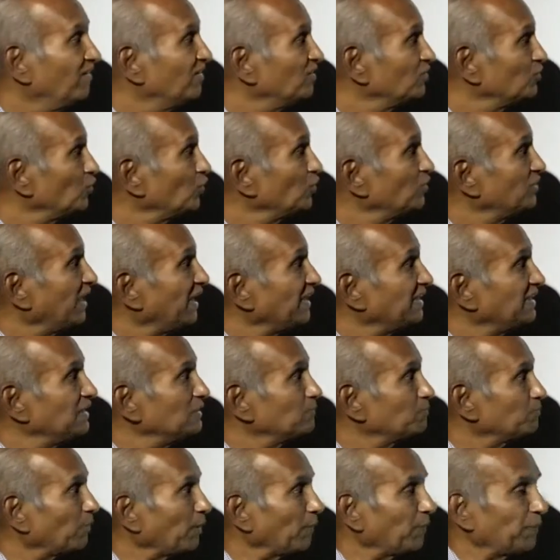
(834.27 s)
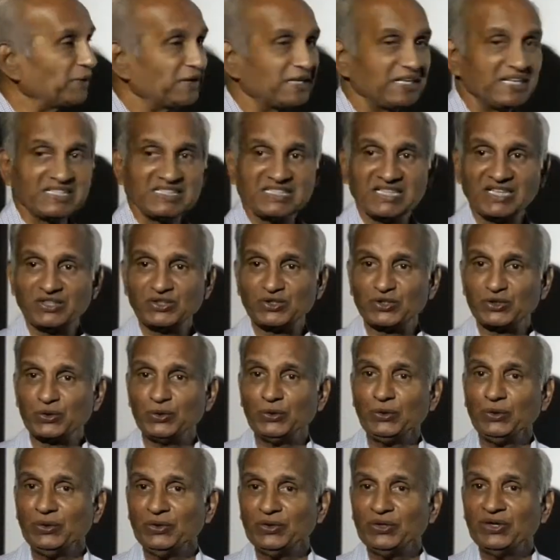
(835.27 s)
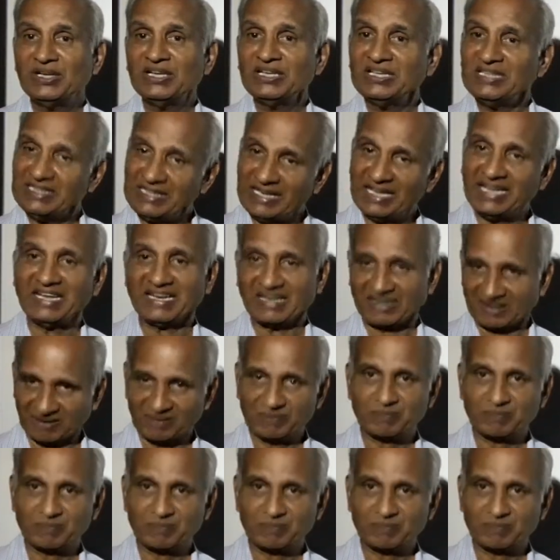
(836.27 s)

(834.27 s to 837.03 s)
So that is propagation through air.